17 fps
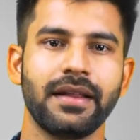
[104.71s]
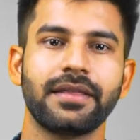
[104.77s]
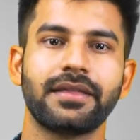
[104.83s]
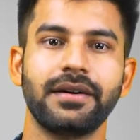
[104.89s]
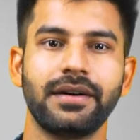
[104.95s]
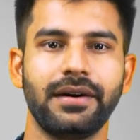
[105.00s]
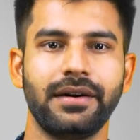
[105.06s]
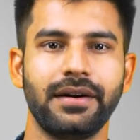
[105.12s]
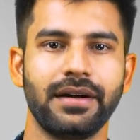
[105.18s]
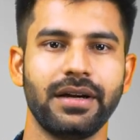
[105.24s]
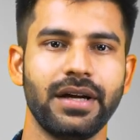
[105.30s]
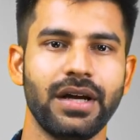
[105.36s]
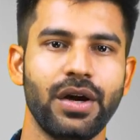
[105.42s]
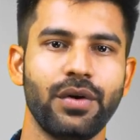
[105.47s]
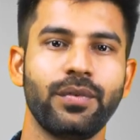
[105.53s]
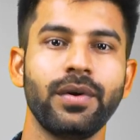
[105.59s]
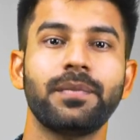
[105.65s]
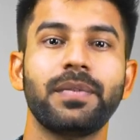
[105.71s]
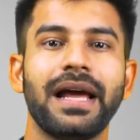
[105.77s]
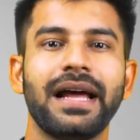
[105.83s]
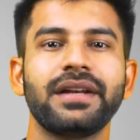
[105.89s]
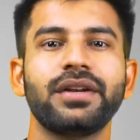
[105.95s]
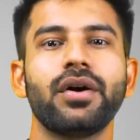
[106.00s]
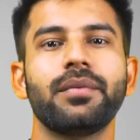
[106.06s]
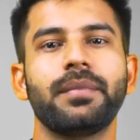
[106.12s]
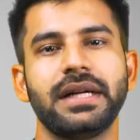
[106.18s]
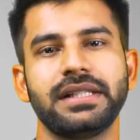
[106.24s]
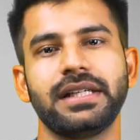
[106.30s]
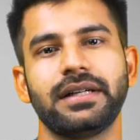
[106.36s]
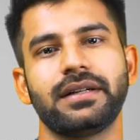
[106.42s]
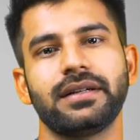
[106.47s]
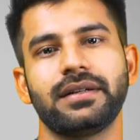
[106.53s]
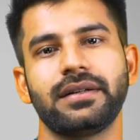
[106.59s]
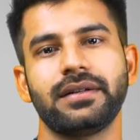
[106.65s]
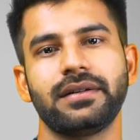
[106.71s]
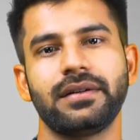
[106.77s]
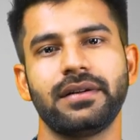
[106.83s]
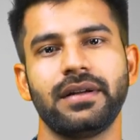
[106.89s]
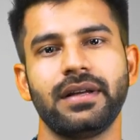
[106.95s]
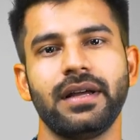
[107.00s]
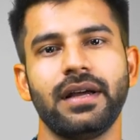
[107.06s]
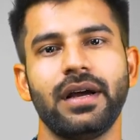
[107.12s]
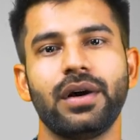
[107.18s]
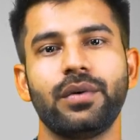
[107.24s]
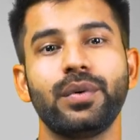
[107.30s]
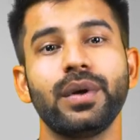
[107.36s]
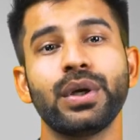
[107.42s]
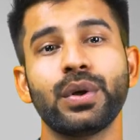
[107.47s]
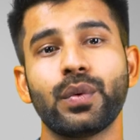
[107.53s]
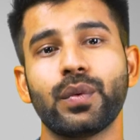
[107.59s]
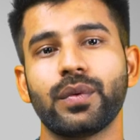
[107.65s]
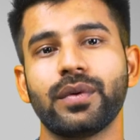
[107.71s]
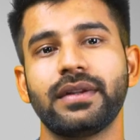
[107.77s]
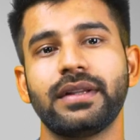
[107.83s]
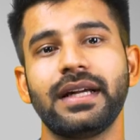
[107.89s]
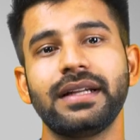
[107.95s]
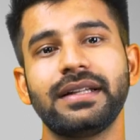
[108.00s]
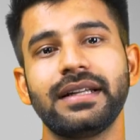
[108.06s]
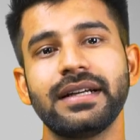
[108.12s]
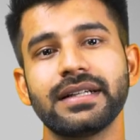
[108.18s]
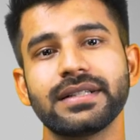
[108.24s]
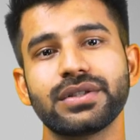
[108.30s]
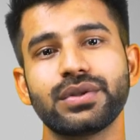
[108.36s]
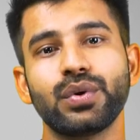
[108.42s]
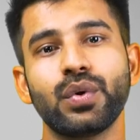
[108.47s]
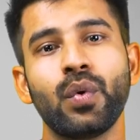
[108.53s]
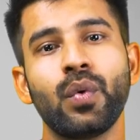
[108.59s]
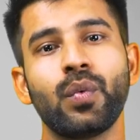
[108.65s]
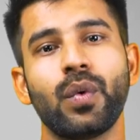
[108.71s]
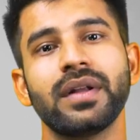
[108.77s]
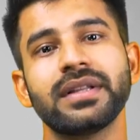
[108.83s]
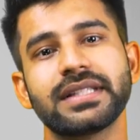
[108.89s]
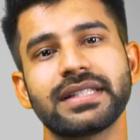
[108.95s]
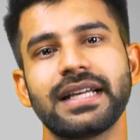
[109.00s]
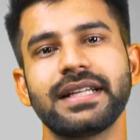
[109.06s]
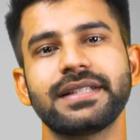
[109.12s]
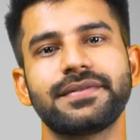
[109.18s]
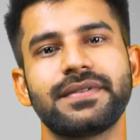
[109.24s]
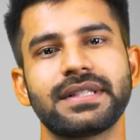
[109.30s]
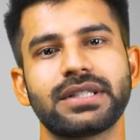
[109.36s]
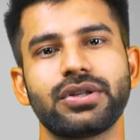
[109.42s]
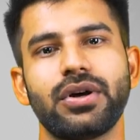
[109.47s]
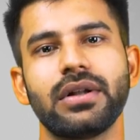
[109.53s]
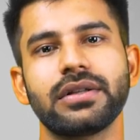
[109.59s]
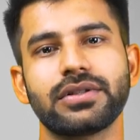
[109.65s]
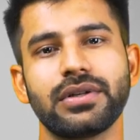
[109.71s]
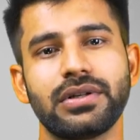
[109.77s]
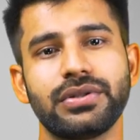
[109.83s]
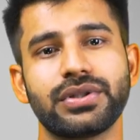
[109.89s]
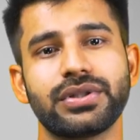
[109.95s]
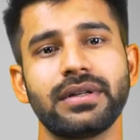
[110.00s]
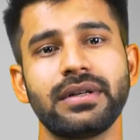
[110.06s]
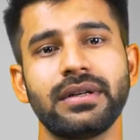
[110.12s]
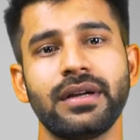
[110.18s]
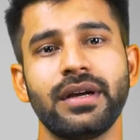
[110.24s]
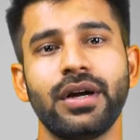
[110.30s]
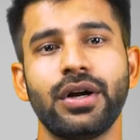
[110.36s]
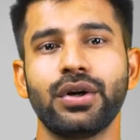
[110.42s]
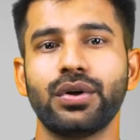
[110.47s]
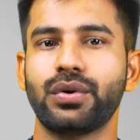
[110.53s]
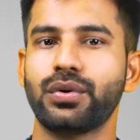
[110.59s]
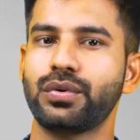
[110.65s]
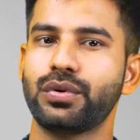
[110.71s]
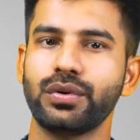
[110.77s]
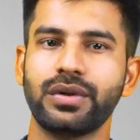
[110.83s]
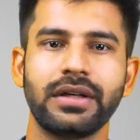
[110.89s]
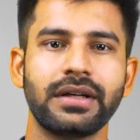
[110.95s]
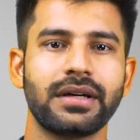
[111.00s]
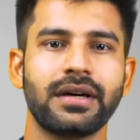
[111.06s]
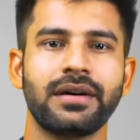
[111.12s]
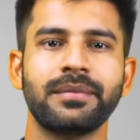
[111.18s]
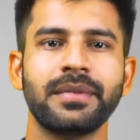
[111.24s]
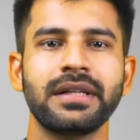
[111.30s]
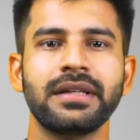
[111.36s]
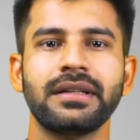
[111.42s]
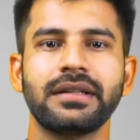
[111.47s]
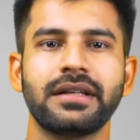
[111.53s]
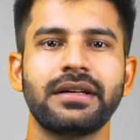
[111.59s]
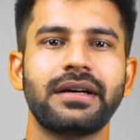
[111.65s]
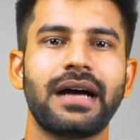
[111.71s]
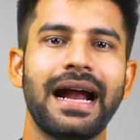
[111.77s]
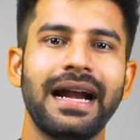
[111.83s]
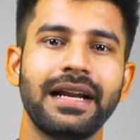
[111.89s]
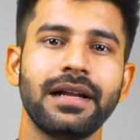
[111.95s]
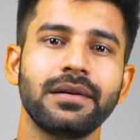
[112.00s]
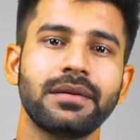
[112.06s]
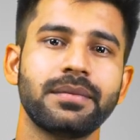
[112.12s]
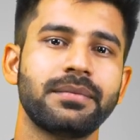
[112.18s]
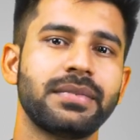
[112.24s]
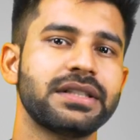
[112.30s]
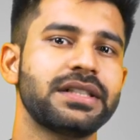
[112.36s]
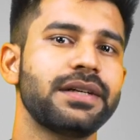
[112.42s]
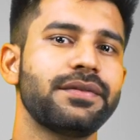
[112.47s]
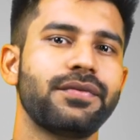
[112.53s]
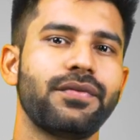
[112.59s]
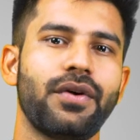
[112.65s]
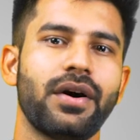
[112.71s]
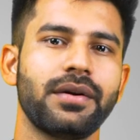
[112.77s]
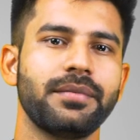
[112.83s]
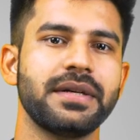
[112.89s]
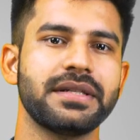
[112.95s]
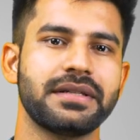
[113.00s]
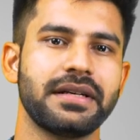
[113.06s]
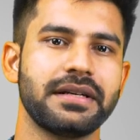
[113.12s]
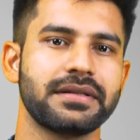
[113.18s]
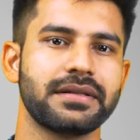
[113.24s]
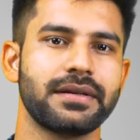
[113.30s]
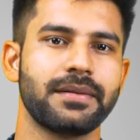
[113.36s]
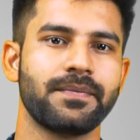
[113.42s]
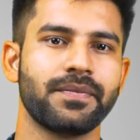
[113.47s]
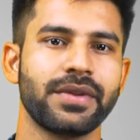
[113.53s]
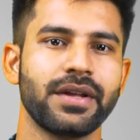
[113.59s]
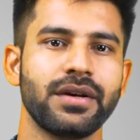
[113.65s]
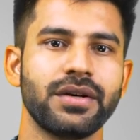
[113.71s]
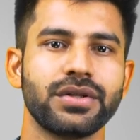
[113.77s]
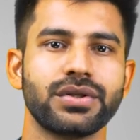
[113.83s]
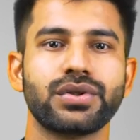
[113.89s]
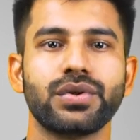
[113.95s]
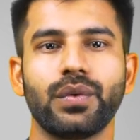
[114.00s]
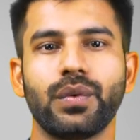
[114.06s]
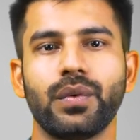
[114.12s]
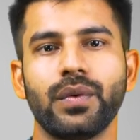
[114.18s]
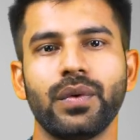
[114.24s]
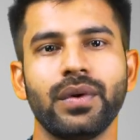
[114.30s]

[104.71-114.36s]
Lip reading: Third, we plan your budget. We know that there is no one-size-fits-all solution to determine the ideal budget for a business. So,